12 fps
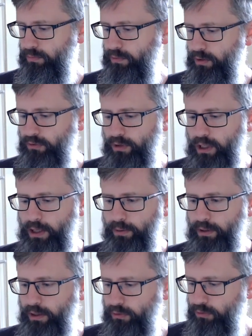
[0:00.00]
It's
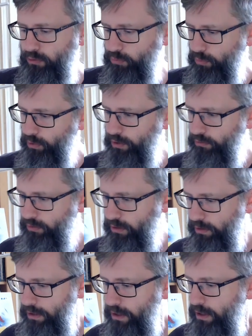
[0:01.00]
the smallest
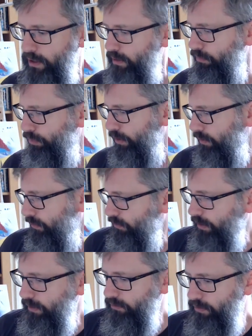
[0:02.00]
print
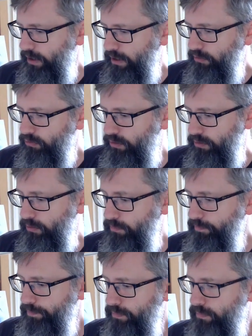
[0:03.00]
size they do,
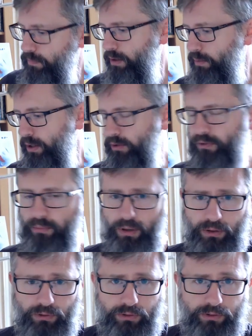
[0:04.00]
but it's the
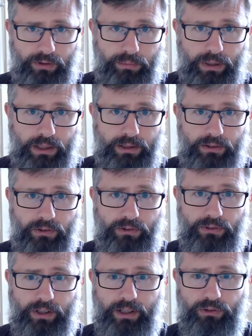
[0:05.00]
most similar to the
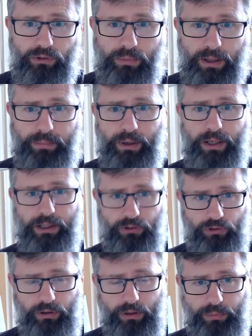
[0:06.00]
size you might buy in the
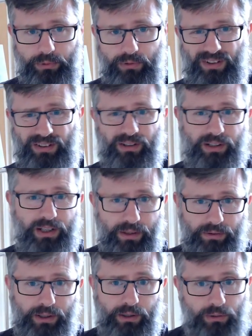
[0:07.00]
shop. So it'll
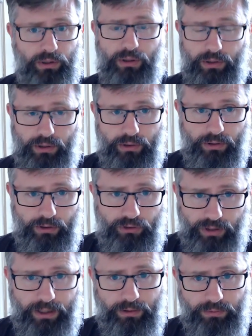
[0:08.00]
look good on a
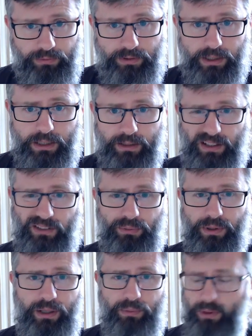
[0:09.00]
shelf. And that's
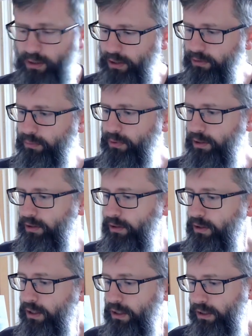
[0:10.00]
what I want. I don't want it to,
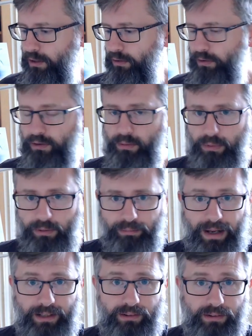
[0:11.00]
a lot of them are
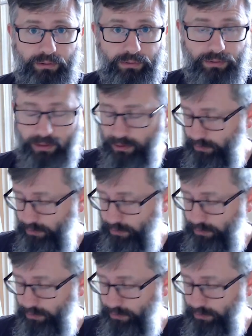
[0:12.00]
massive.